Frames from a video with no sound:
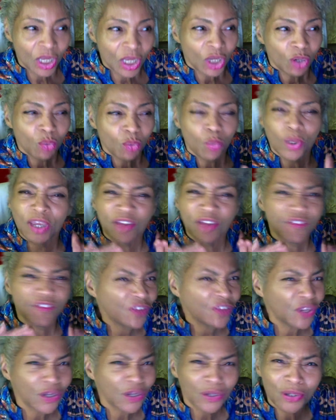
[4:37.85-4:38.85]

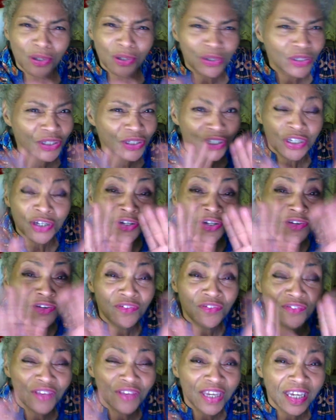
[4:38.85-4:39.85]
Refuse to
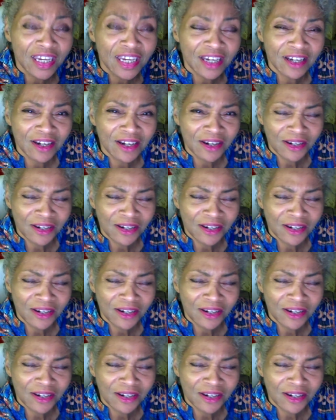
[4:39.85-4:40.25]
fear.